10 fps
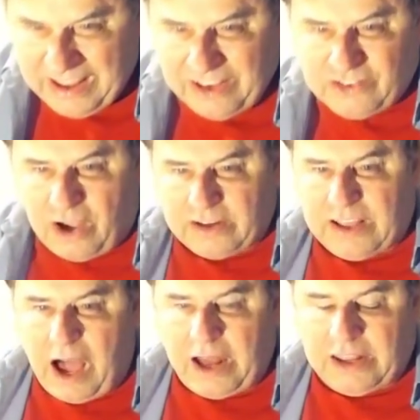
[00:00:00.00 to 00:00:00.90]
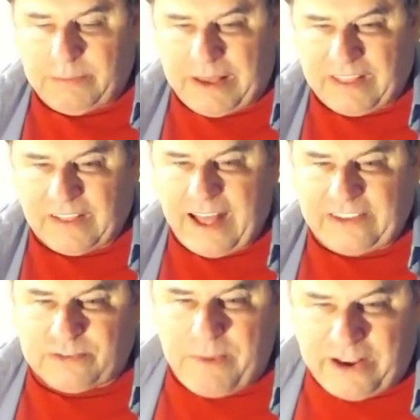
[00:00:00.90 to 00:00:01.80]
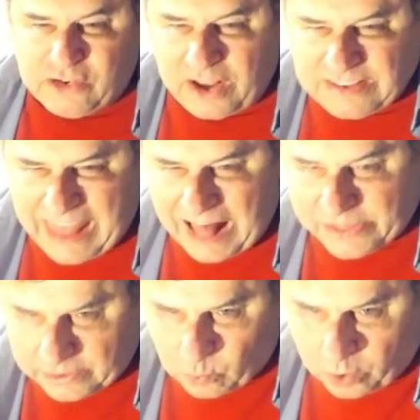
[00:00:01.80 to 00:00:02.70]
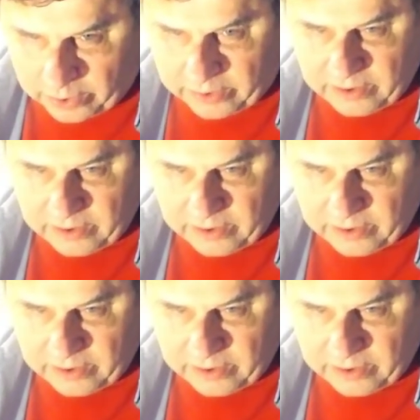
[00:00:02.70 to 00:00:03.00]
John Gotti being the last major Italian one.